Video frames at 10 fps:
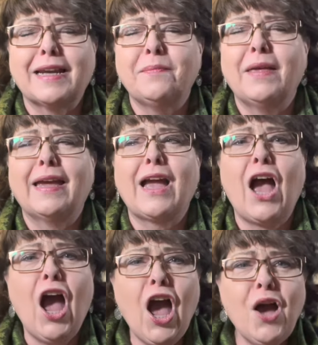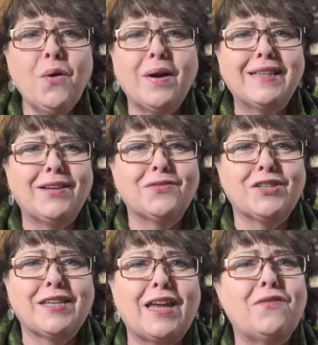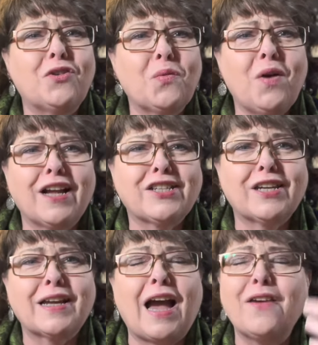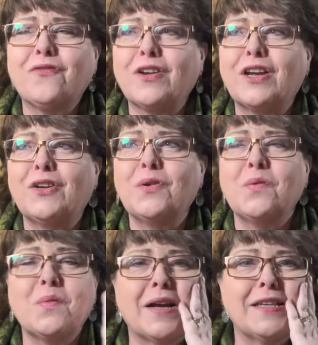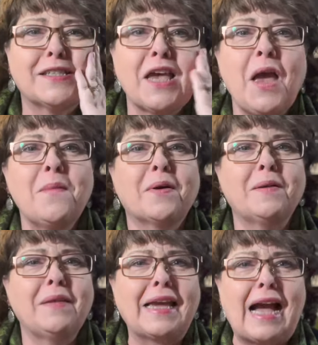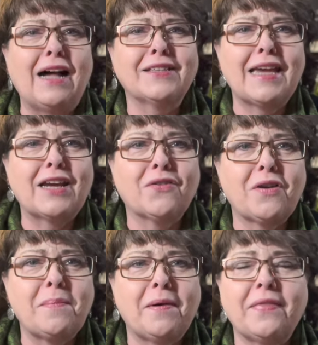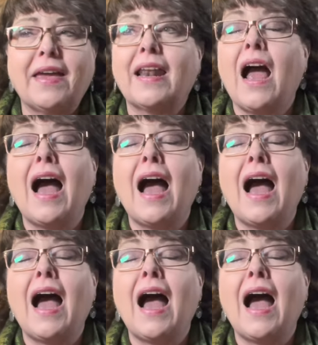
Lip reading: And I'm like, oh, I'd love to take, if you're watching, I forget who it was, but I'm like, I'll take her up on that.